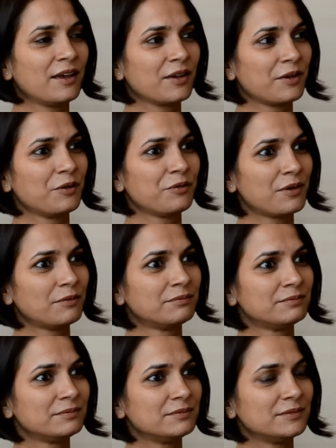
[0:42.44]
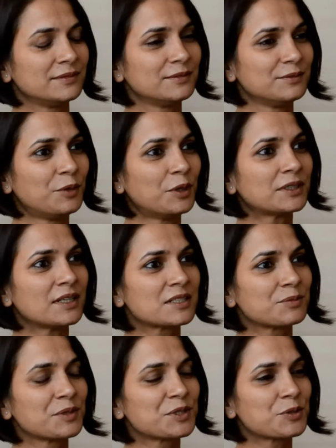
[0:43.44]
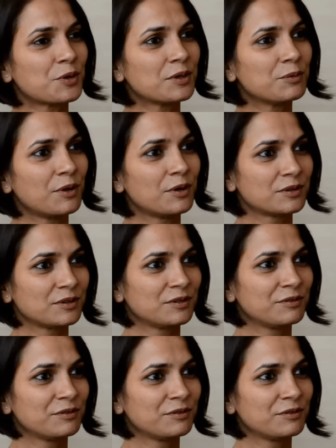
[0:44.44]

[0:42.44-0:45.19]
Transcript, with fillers: You know, from what customers talk about